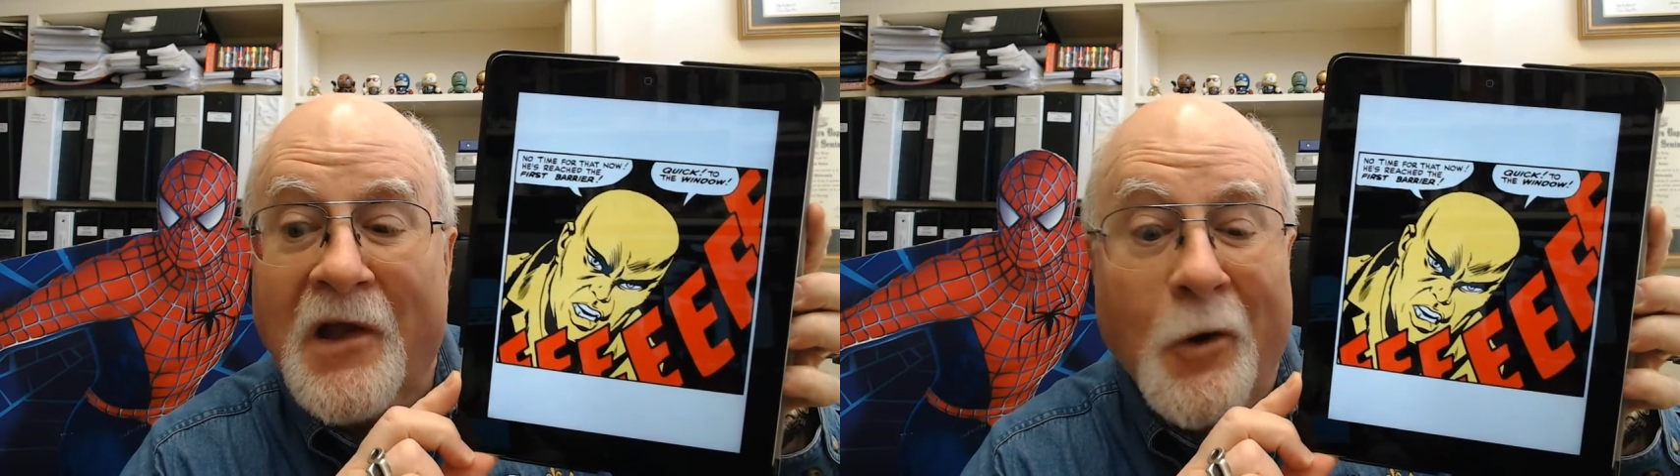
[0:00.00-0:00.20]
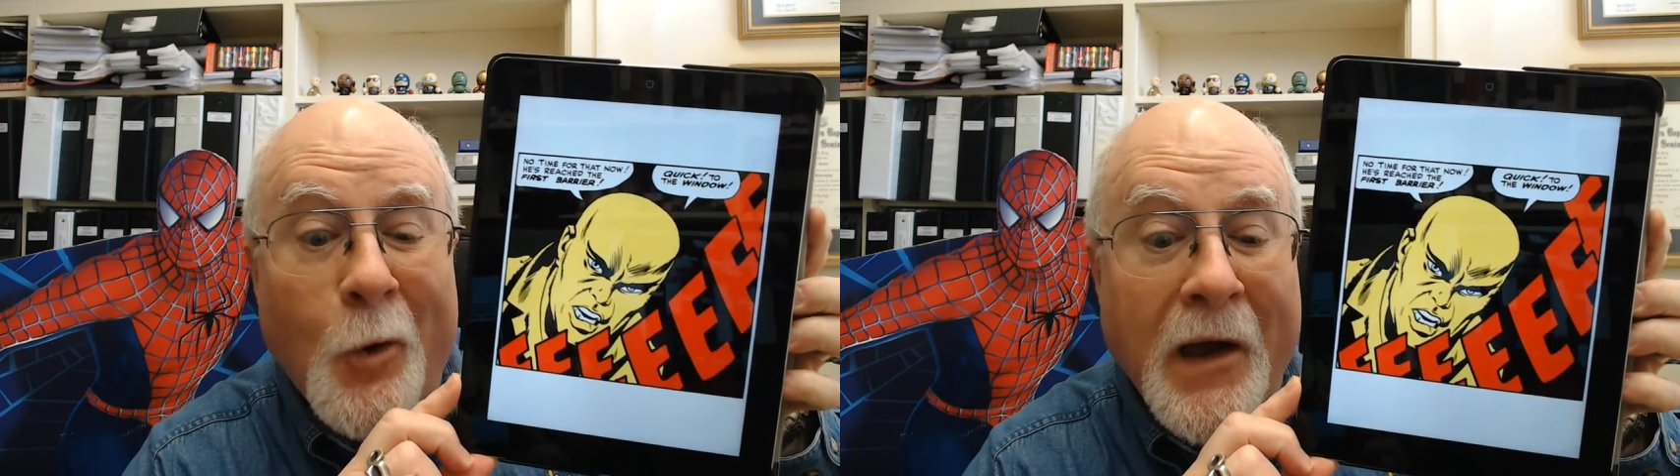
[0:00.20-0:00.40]

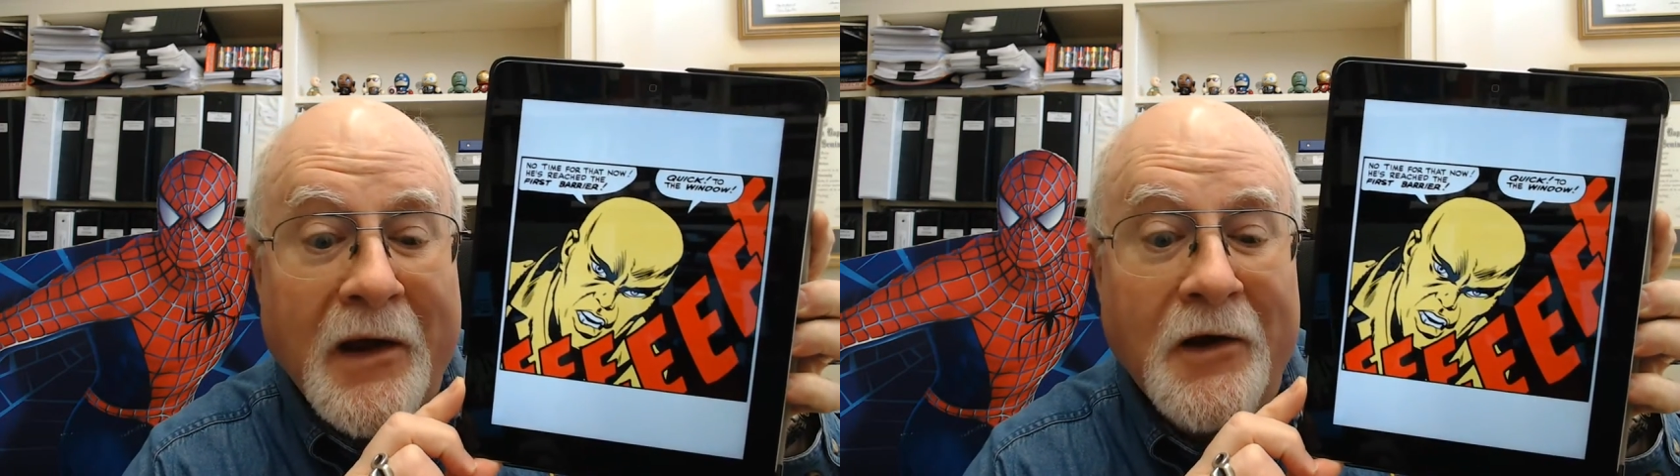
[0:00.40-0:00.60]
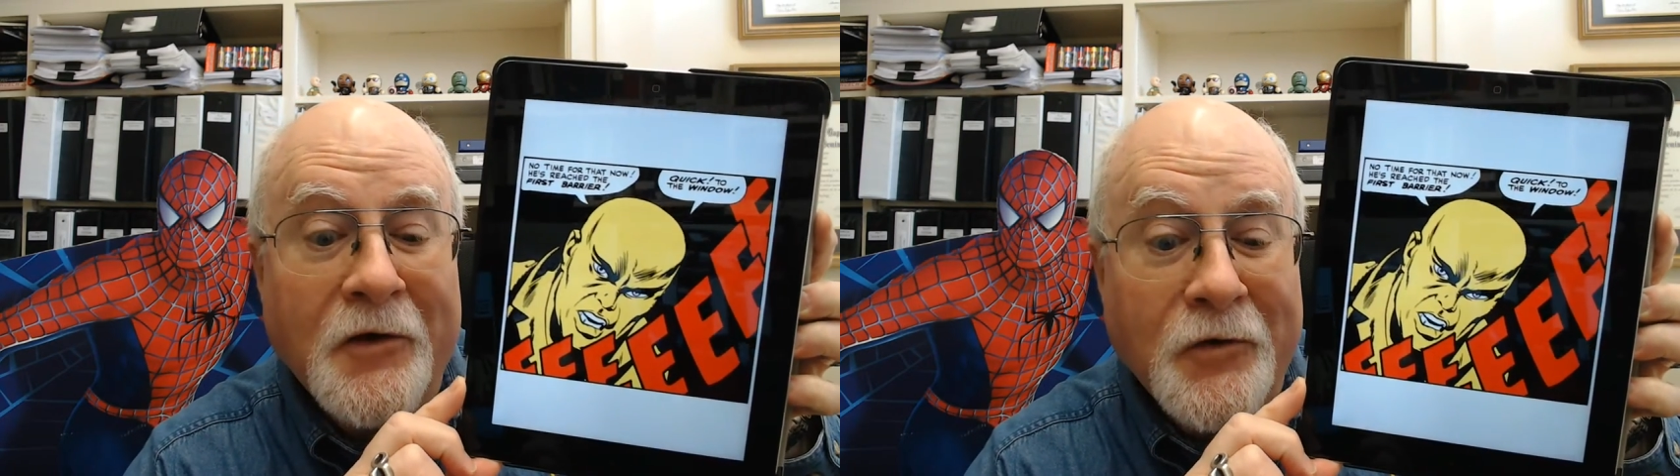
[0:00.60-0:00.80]

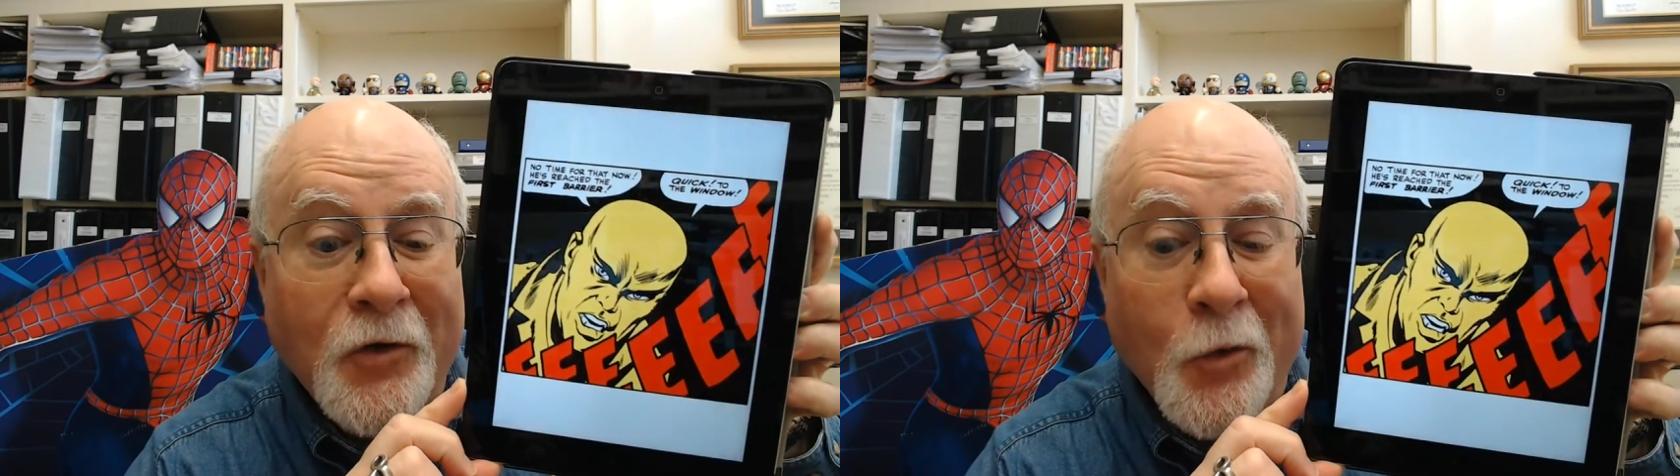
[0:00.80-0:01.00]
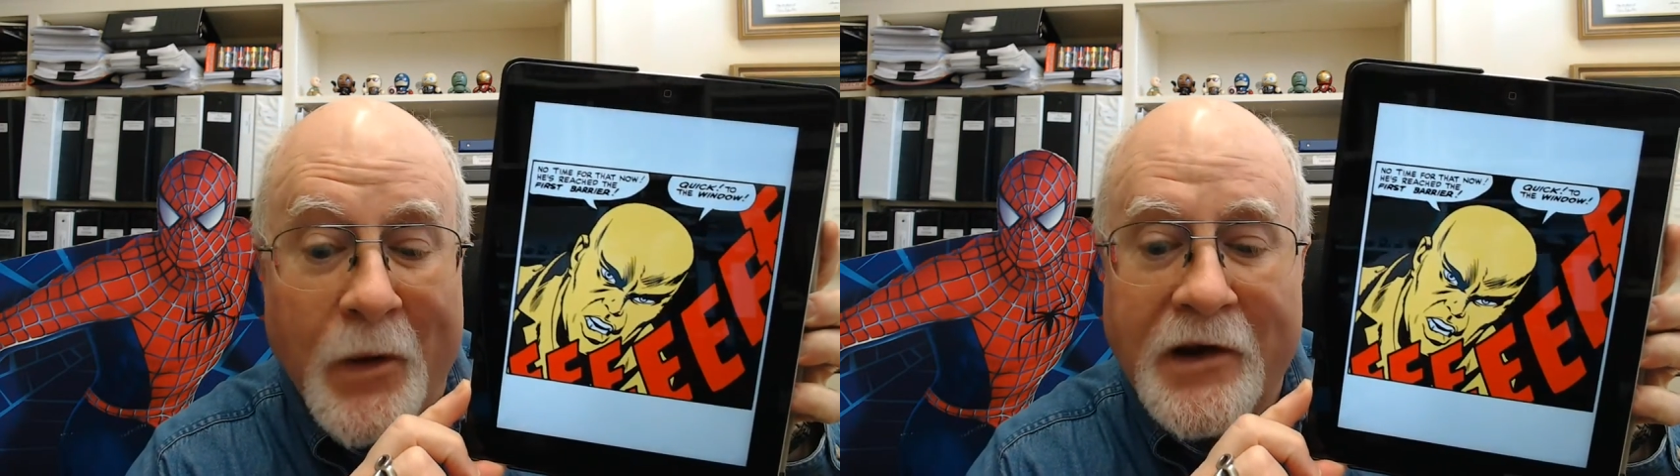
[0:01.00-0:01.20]
Quick, to
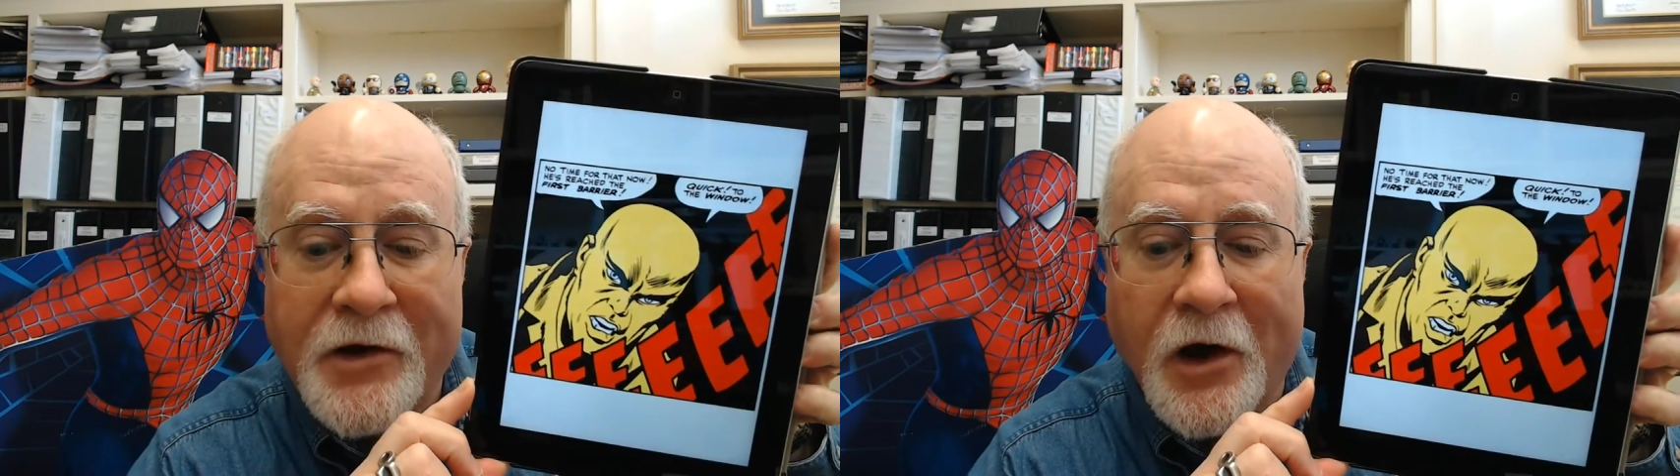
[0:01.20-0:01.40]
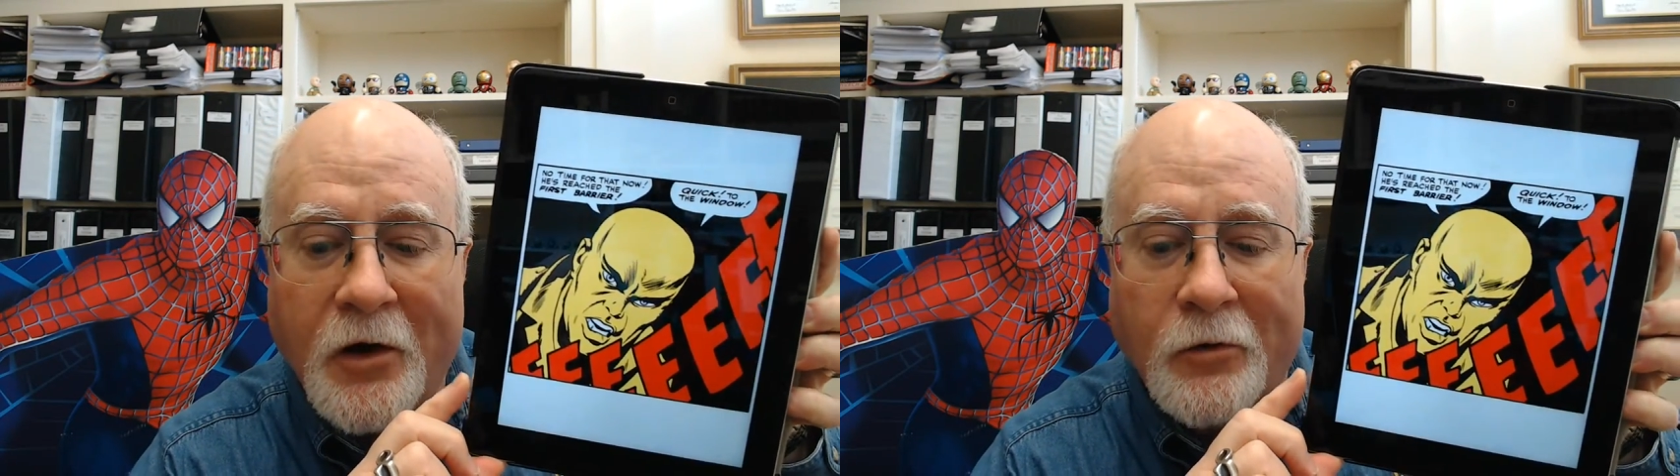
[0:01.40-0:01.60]
the
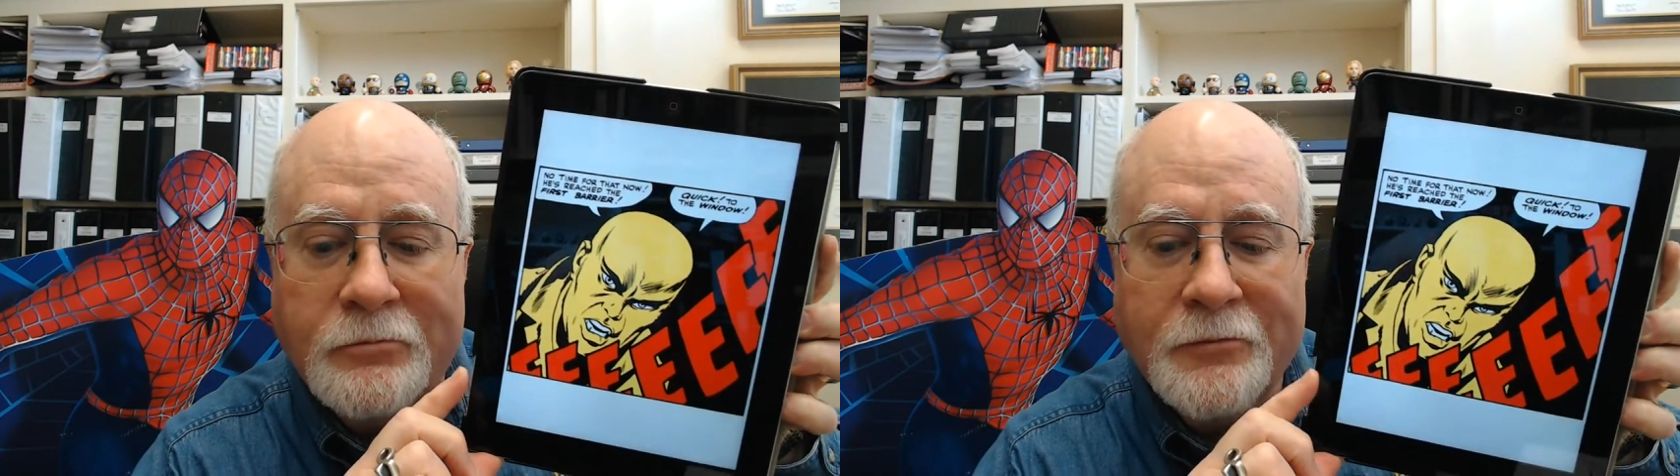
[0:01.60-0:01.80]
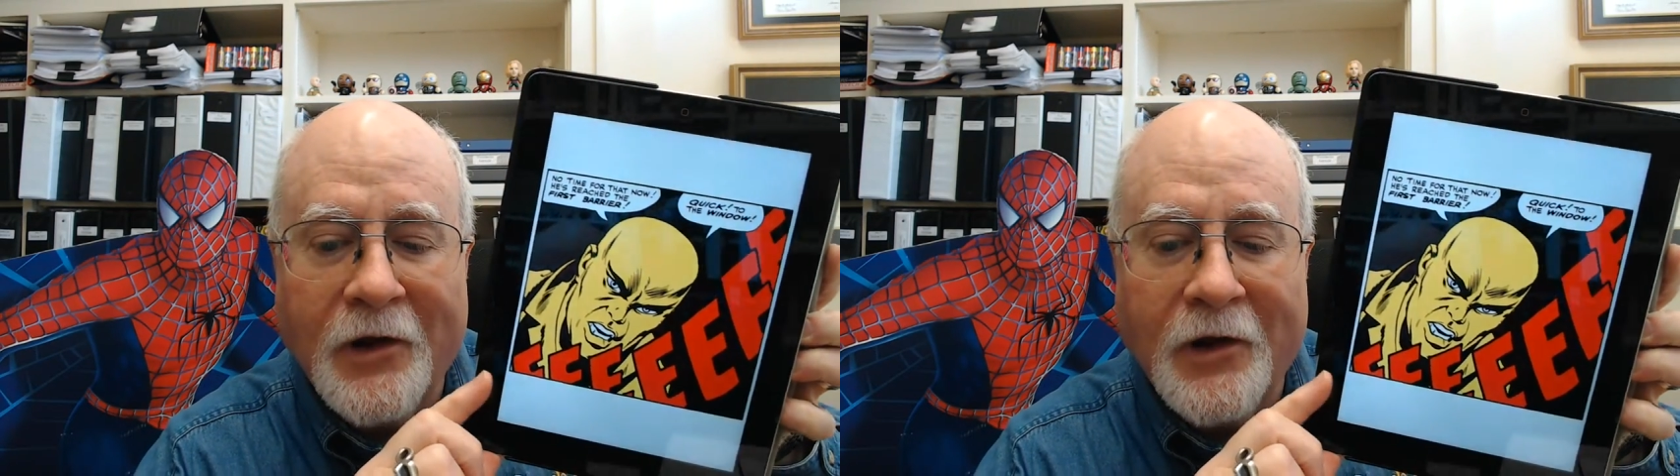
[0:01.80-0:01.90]
window.